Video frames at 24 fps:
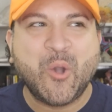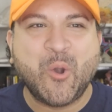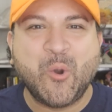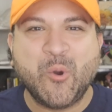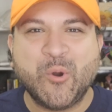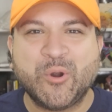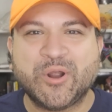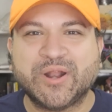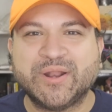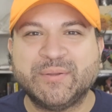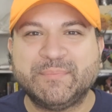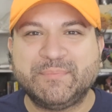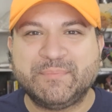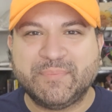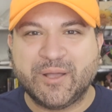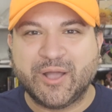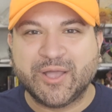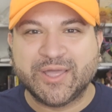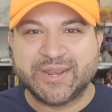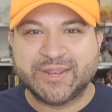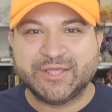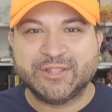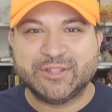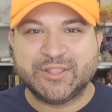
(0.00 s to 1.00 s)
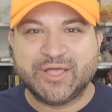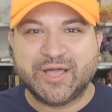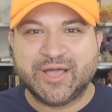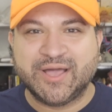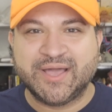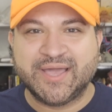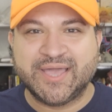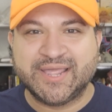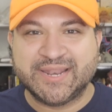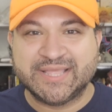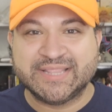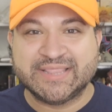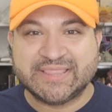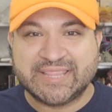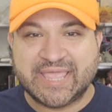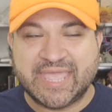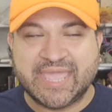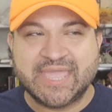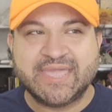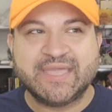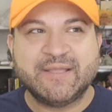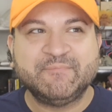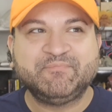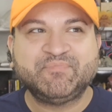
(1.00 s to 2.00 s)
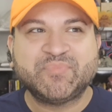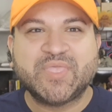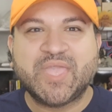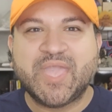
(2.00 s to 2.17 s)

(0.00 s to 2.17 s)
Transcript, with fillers: or at a lake,